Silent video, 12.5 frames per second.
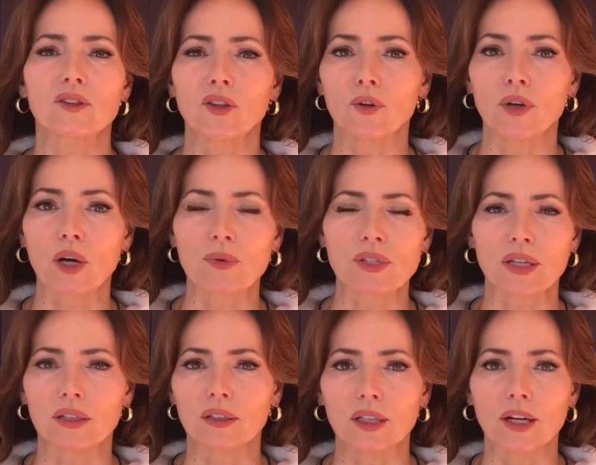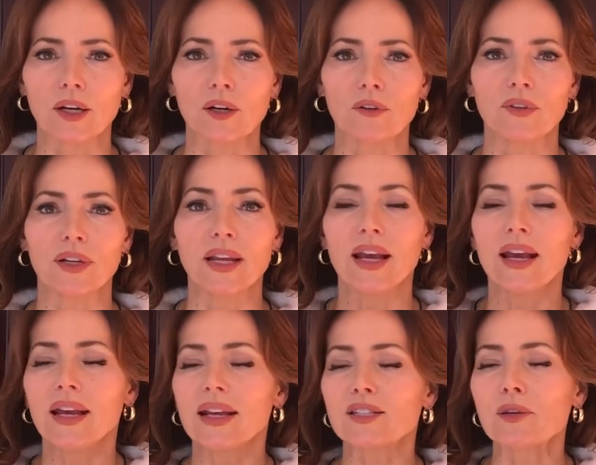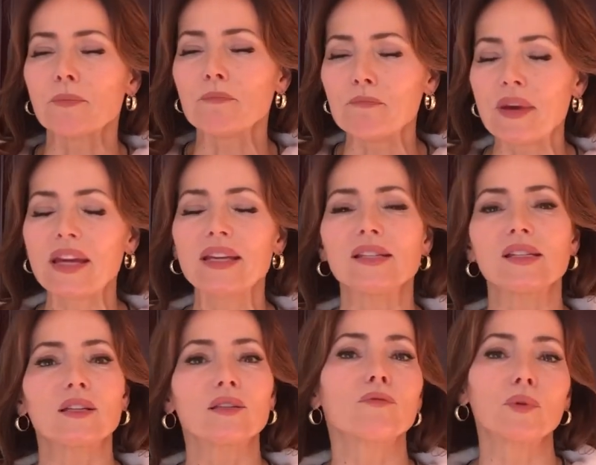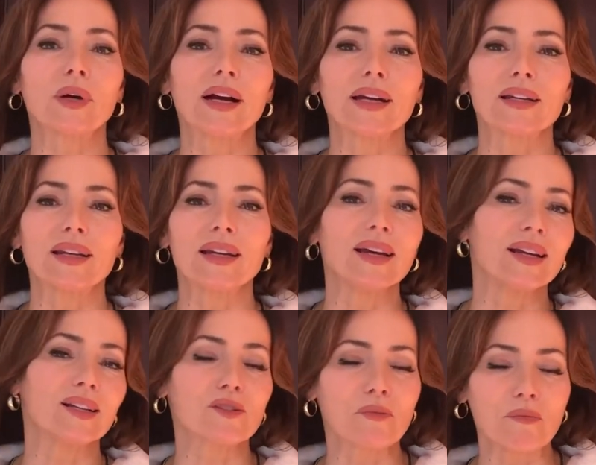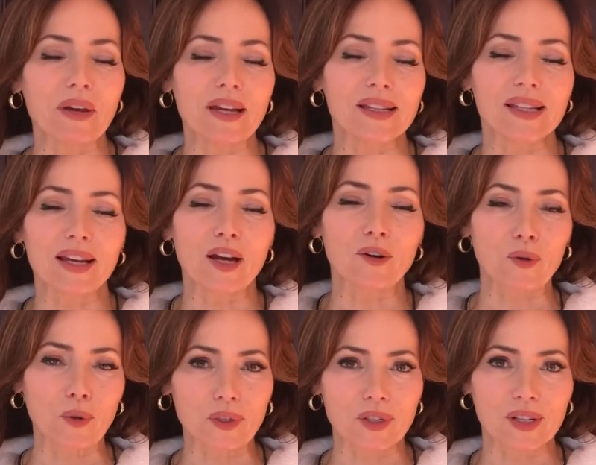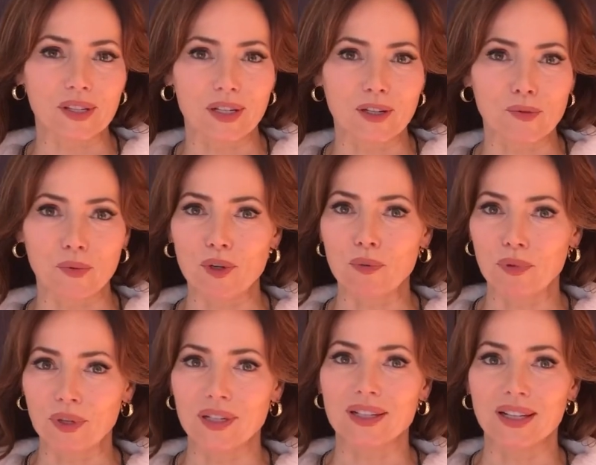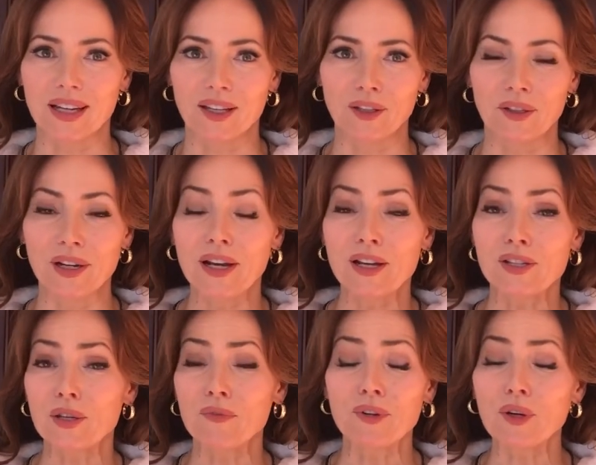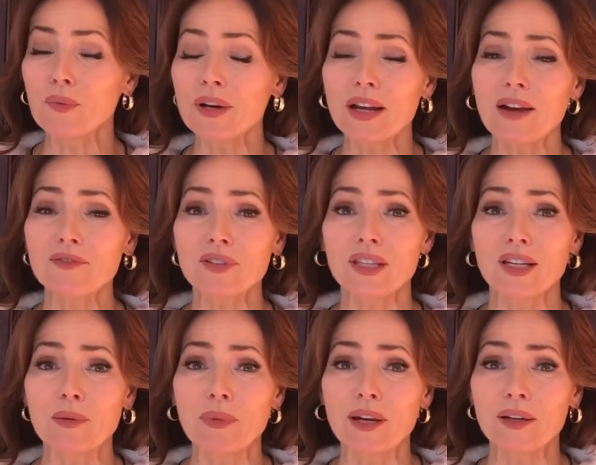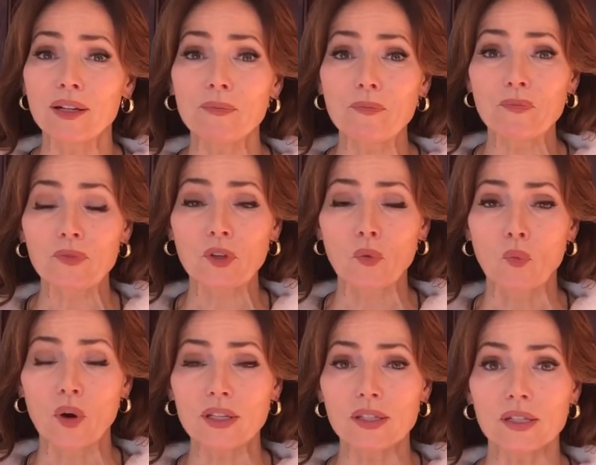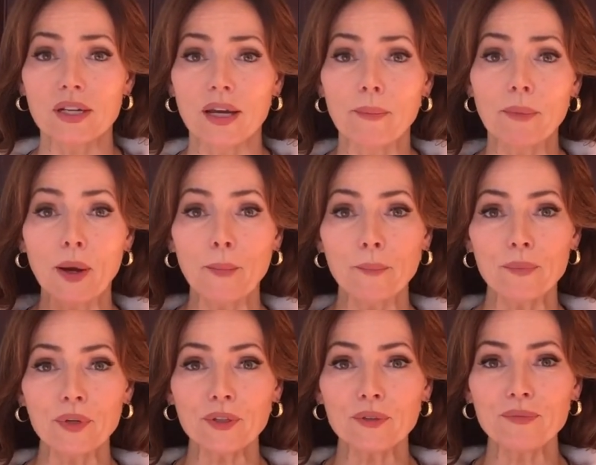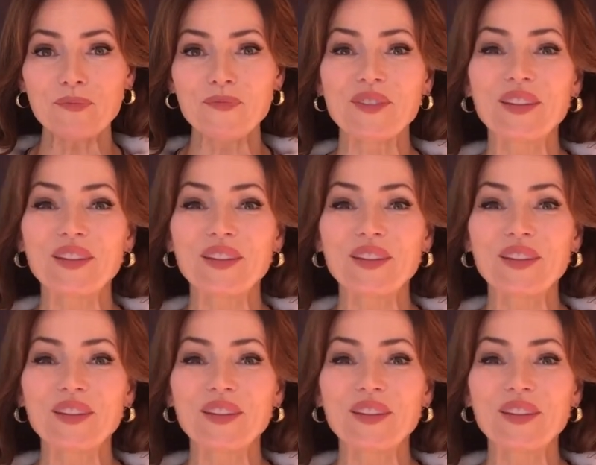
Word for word: that you're always going to love. And it's amazing the variety and it's amazing how gorgeous it is when you put it together. So if you don't want to have to think about it, one step, boom,